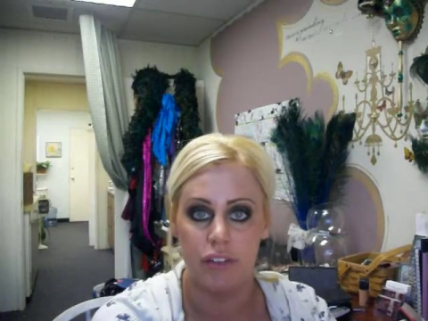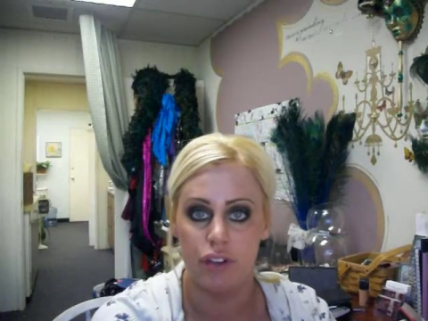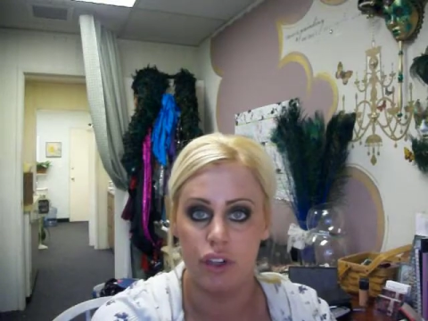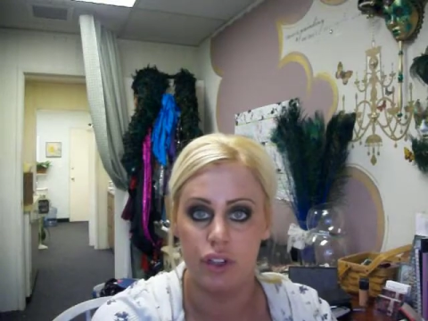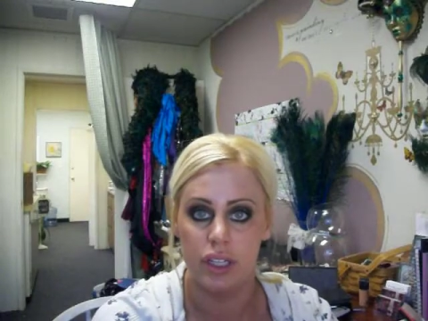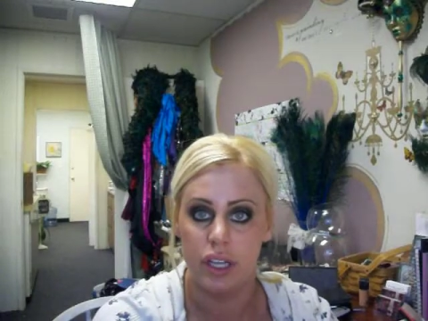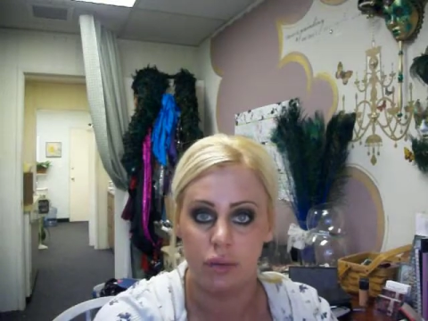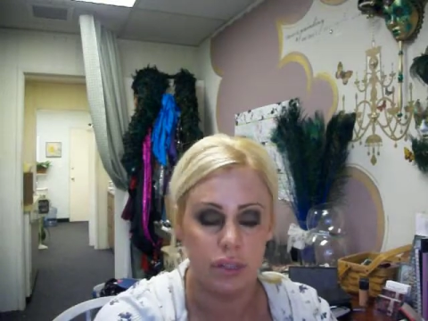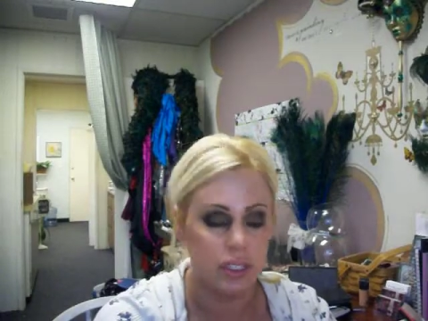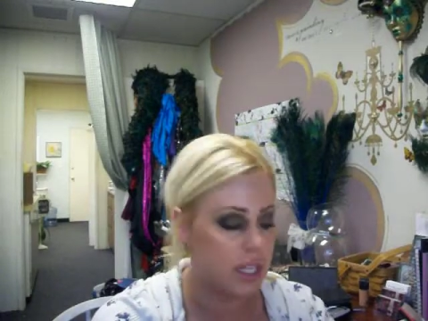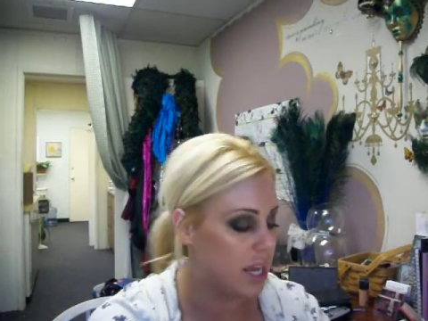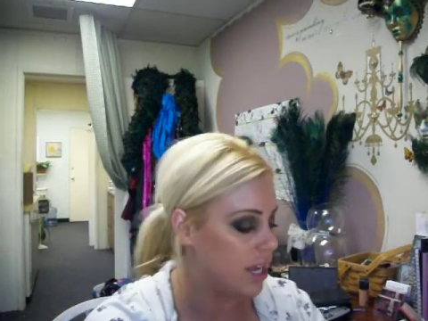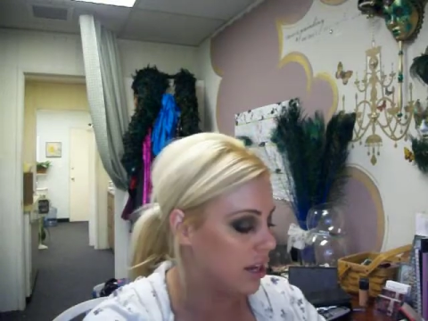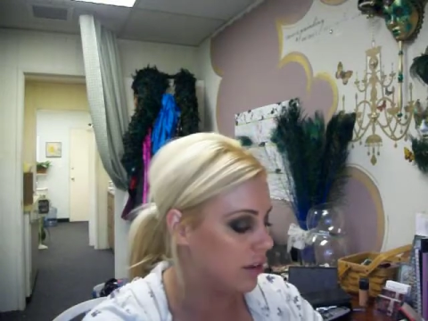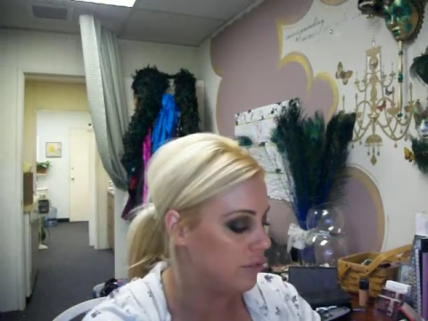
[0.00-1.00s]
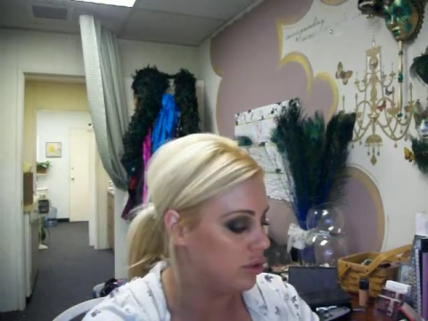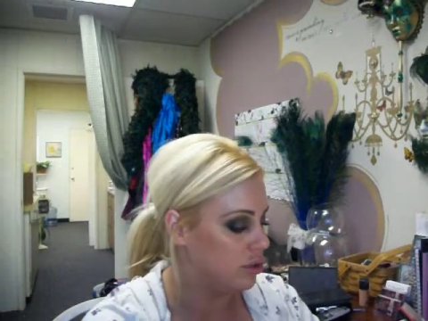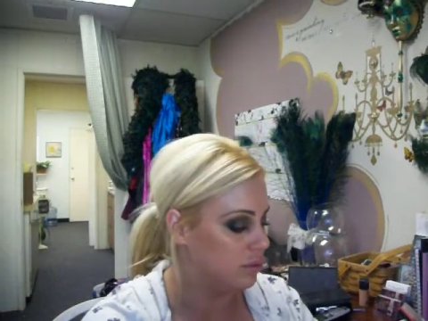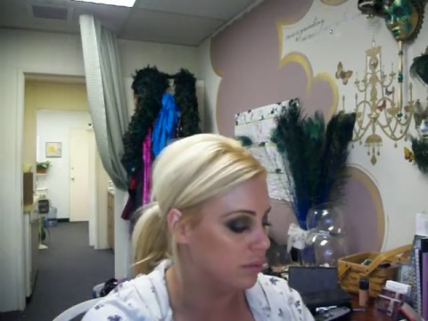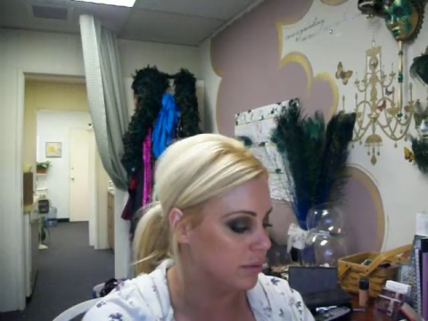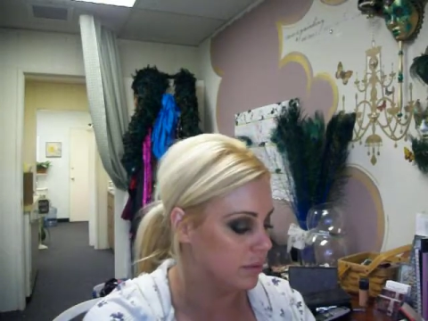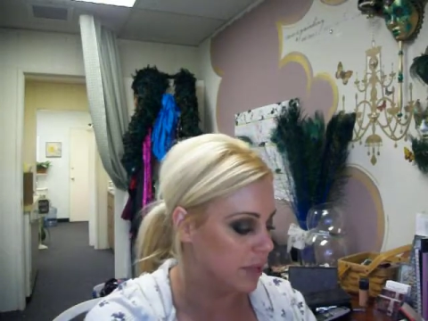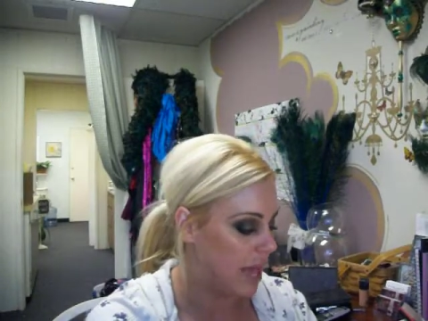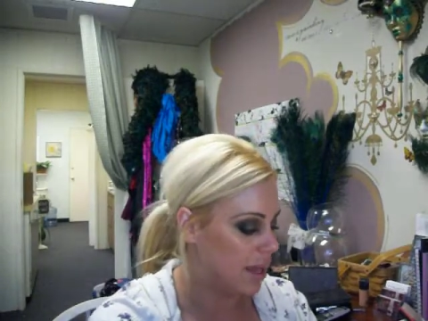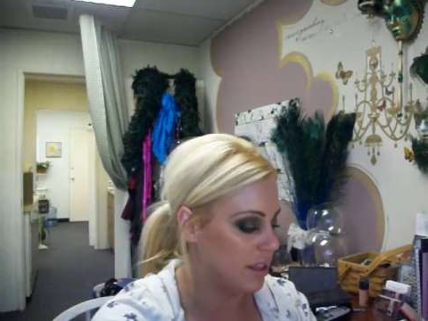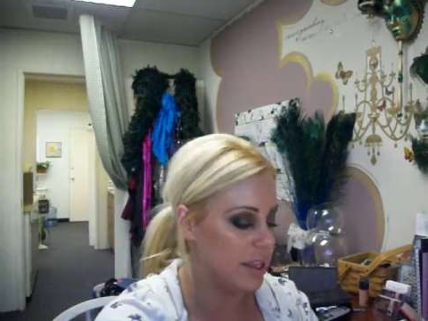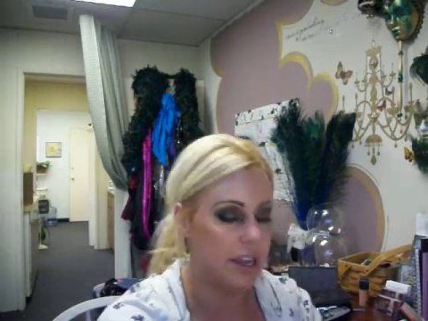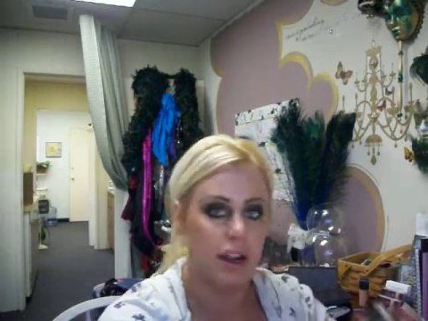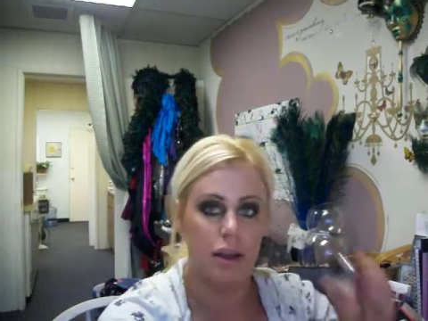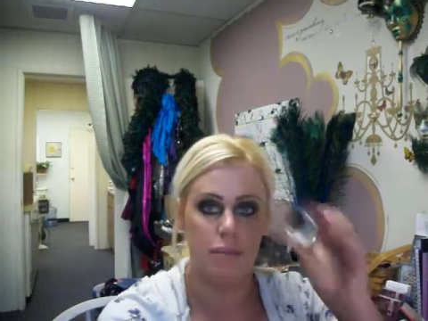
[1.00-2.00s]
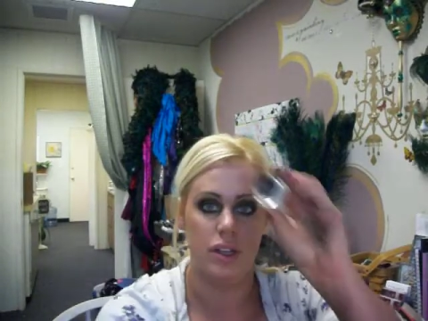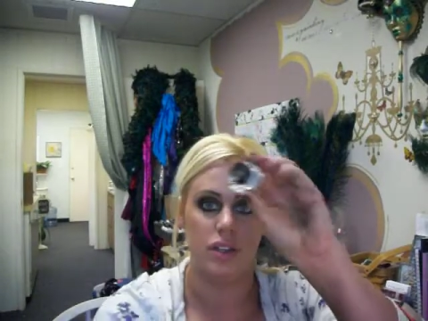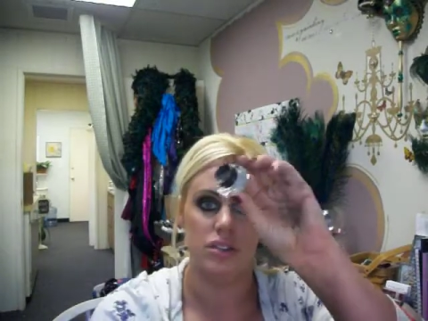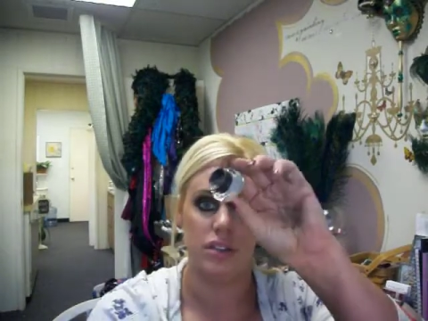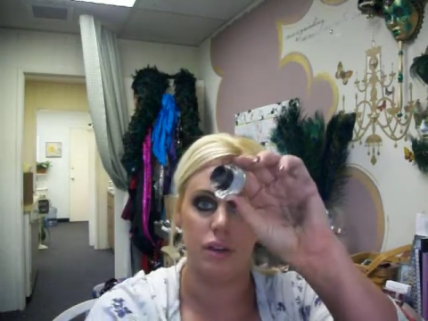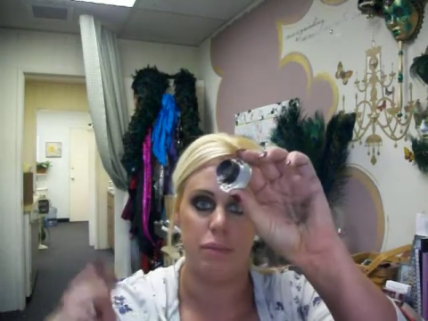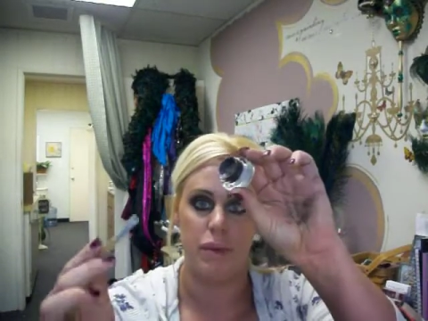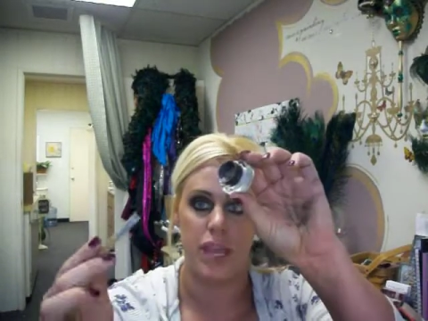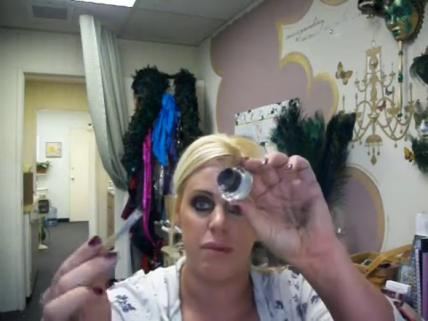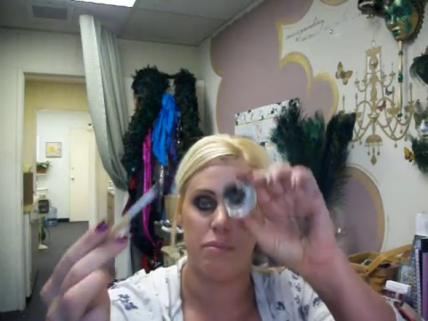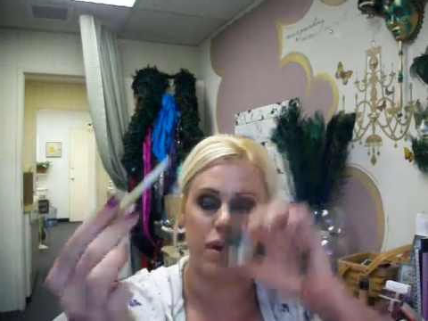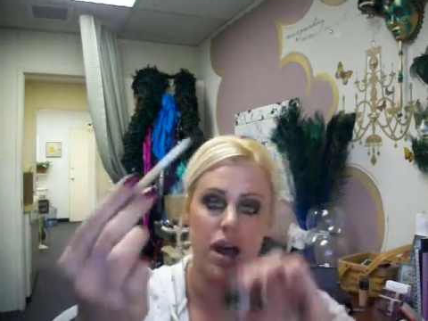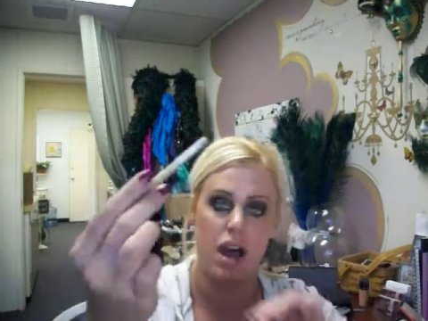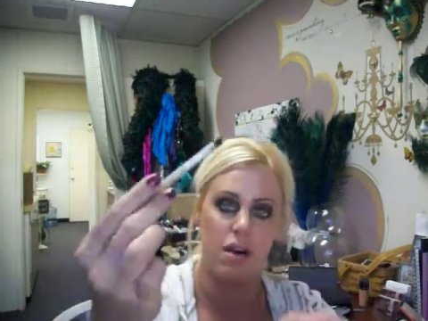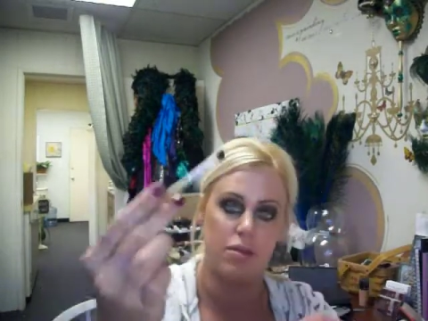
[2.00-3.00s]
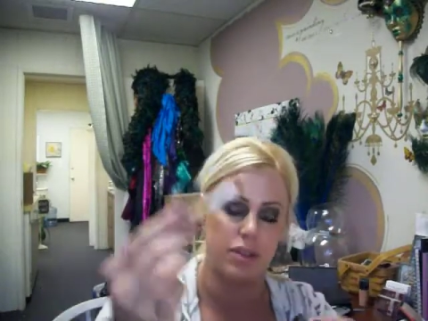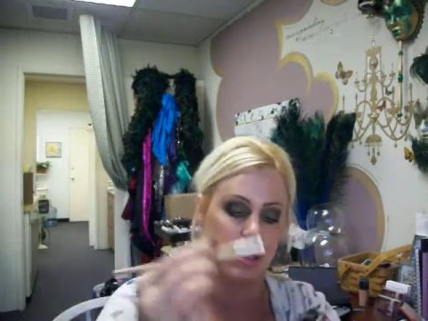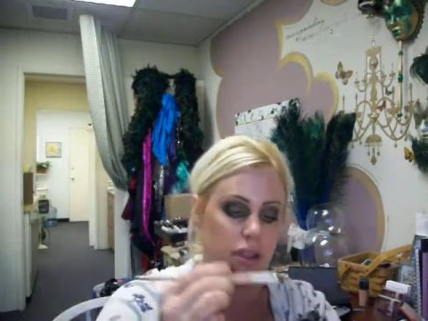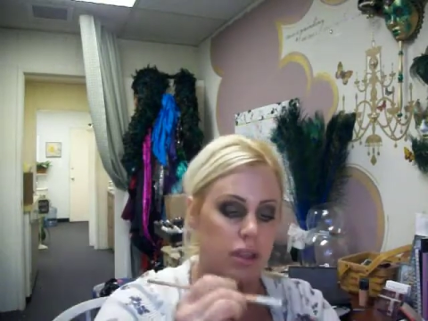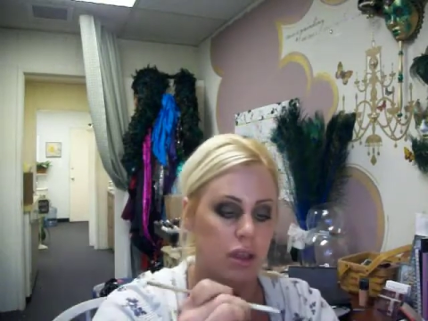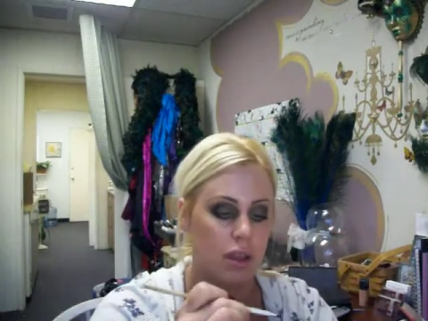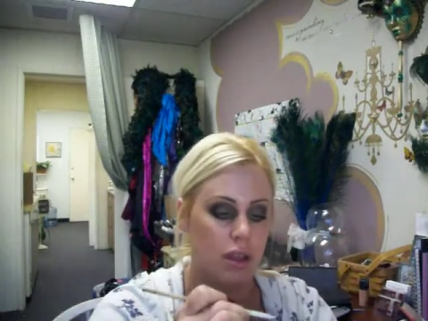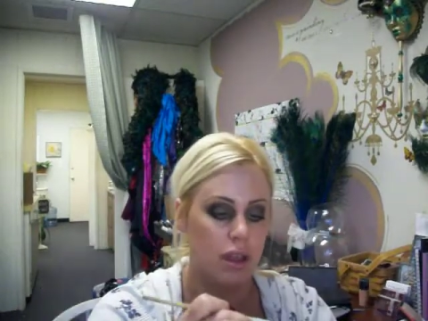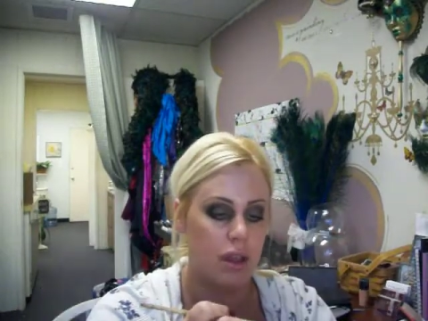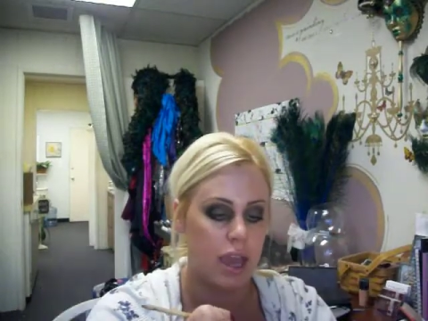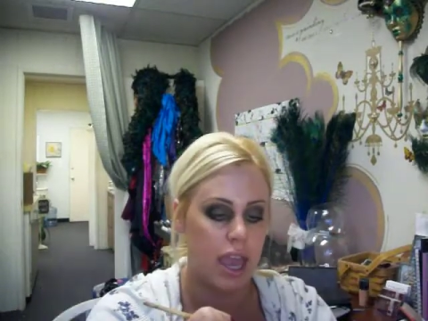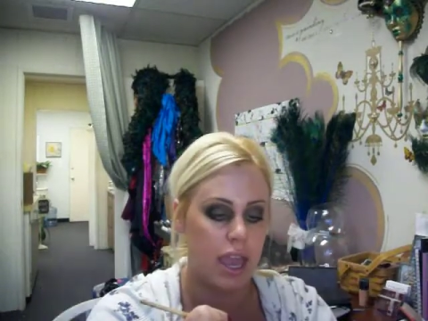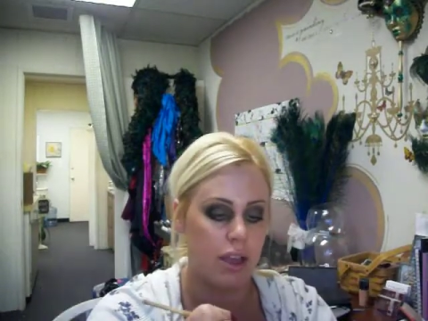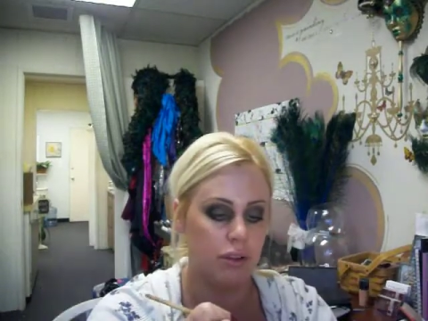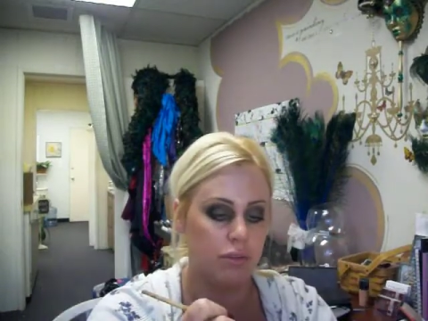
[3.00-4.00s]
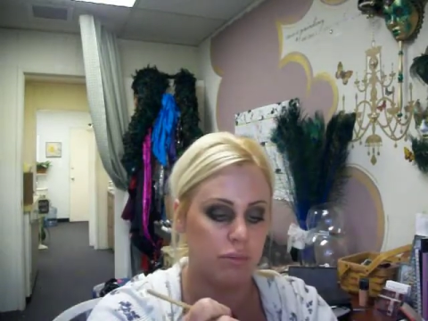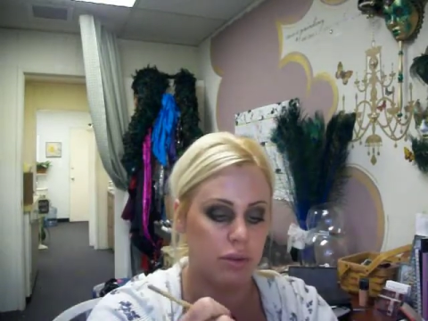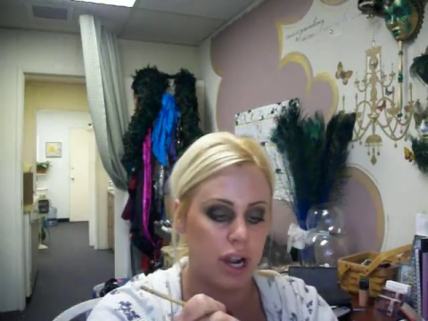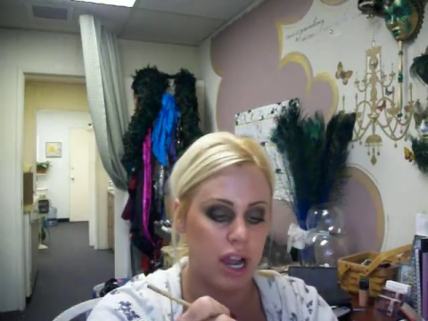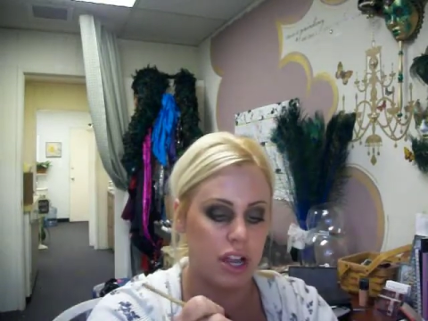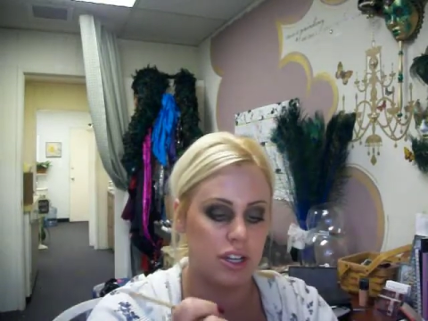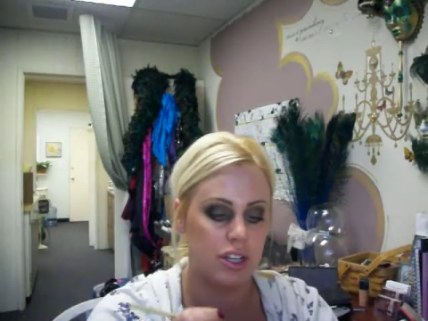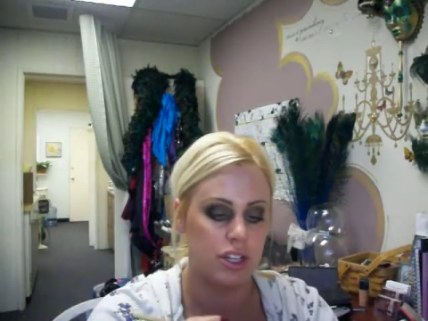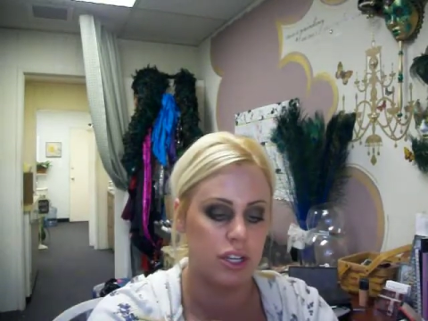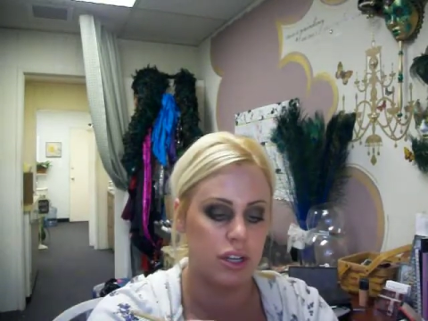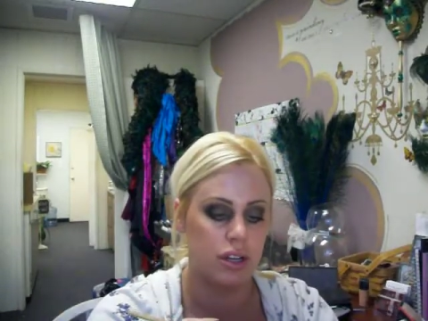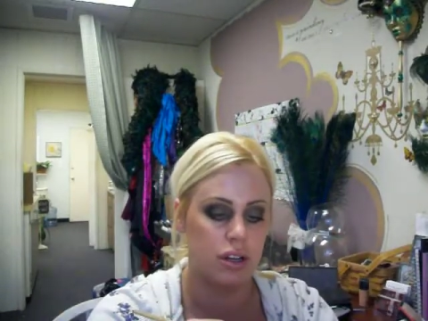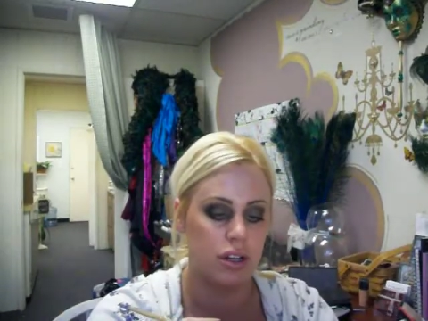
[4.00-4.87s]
If you do liquid liner, if you do black liner, I'm going to use a little paint pot with a angled brush.